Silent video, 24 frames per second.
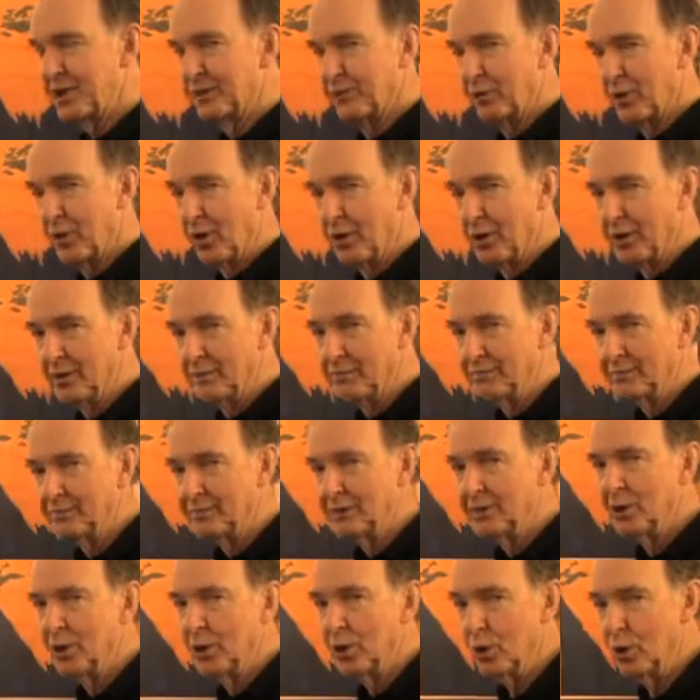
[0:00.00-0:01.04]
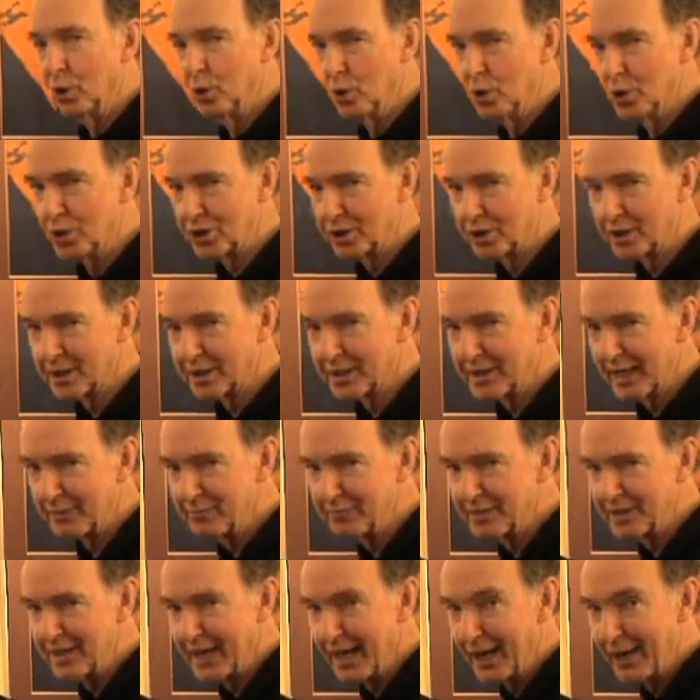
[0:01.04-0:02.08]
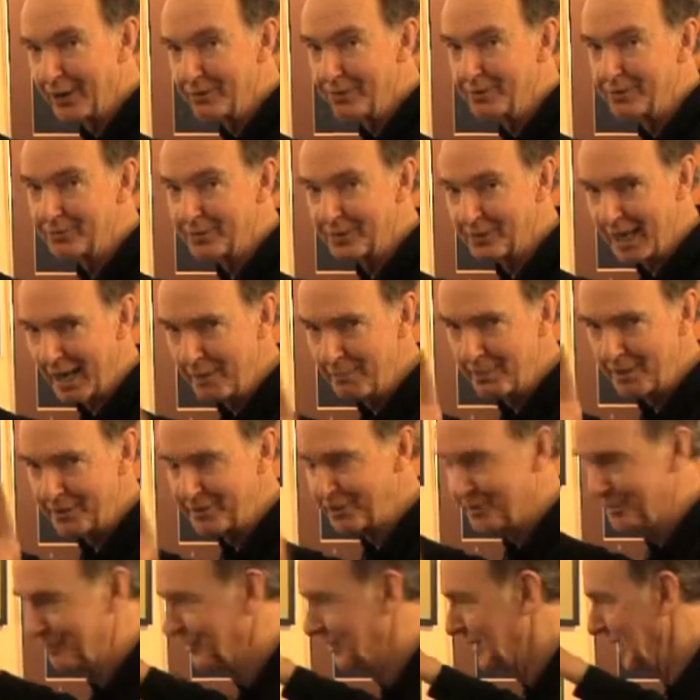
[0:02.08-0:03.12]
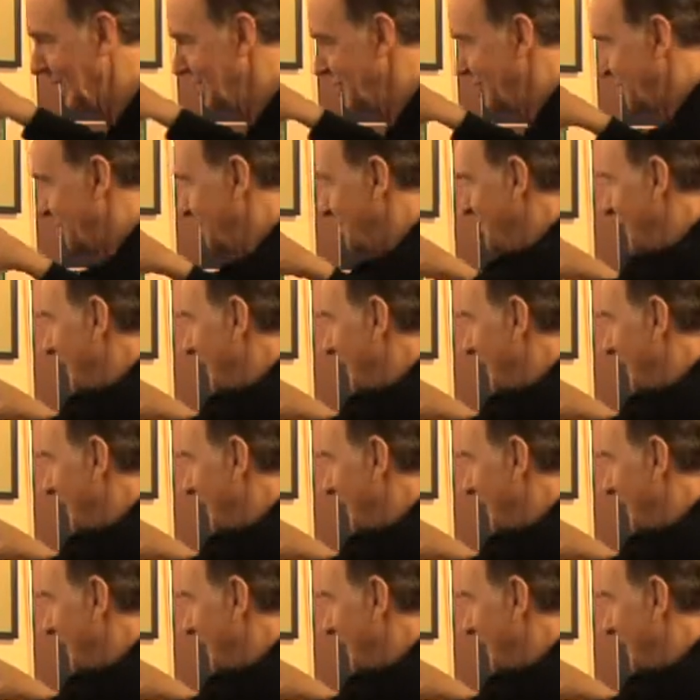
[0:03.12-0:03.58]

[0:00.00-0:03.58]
of all, who should come down? I bet you've guessed.